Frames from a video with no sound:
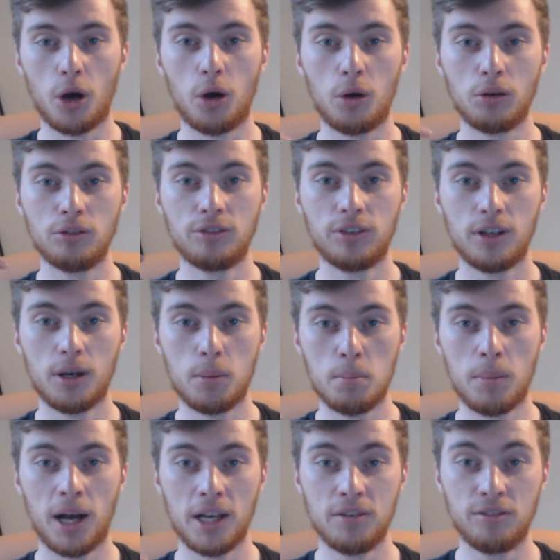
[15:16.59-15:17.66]
of
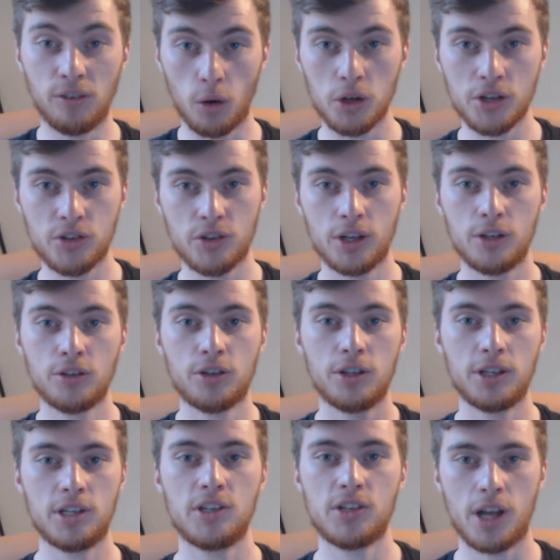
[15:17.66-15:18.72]
my voice
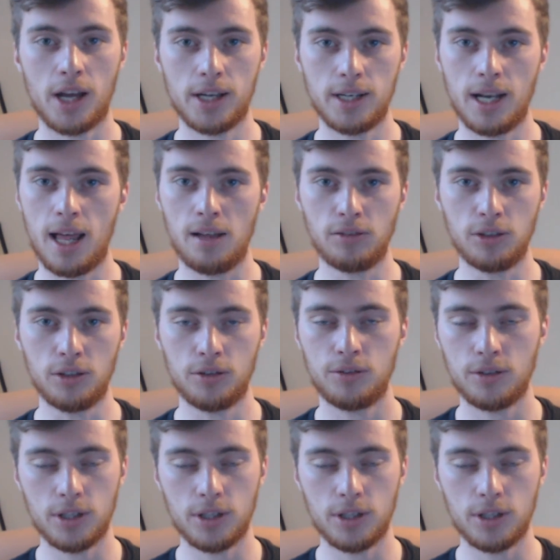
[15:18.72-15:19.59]
to the desired level.